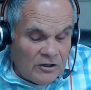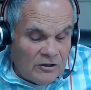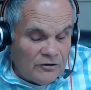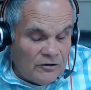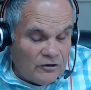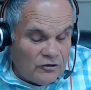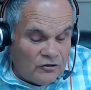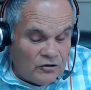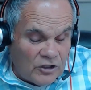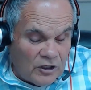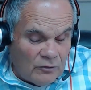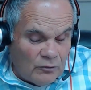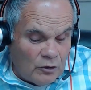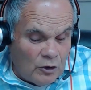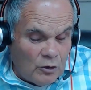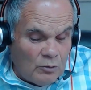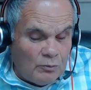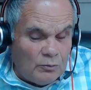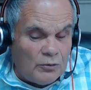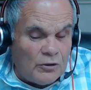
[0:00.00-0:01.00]
the
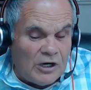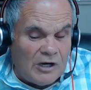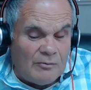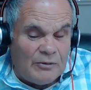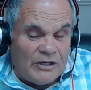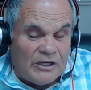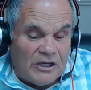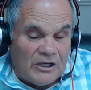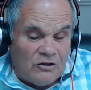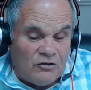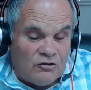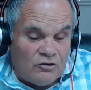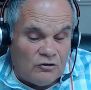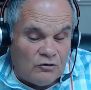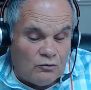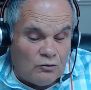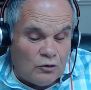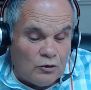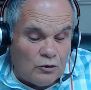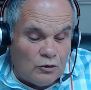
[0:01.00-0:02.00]
general
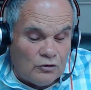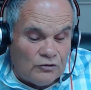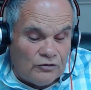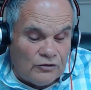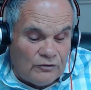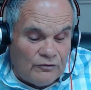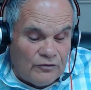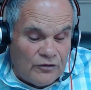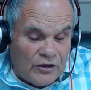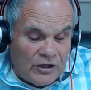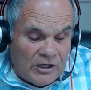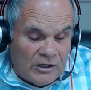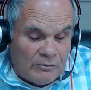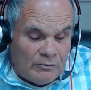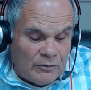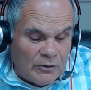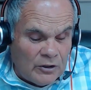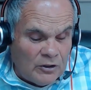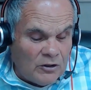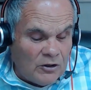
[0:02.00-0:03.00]
propagation rules of thumb
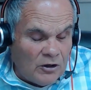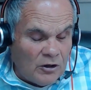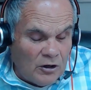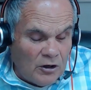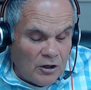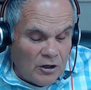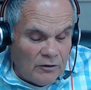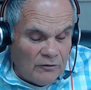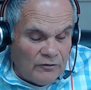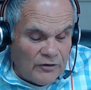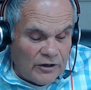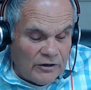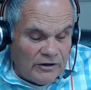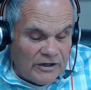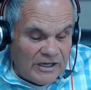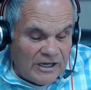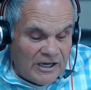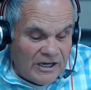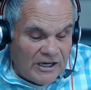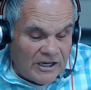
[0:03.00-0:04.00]
are
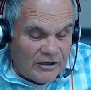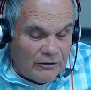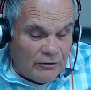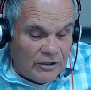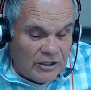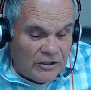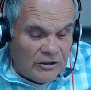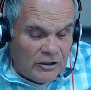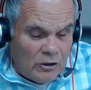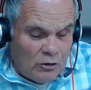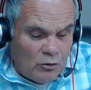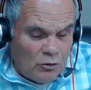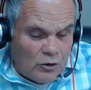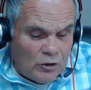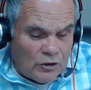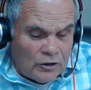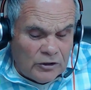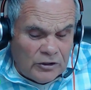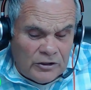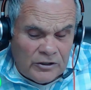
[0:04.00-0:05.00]
very accurate and they'll
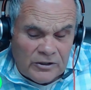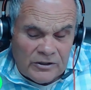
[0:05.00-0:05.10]
work.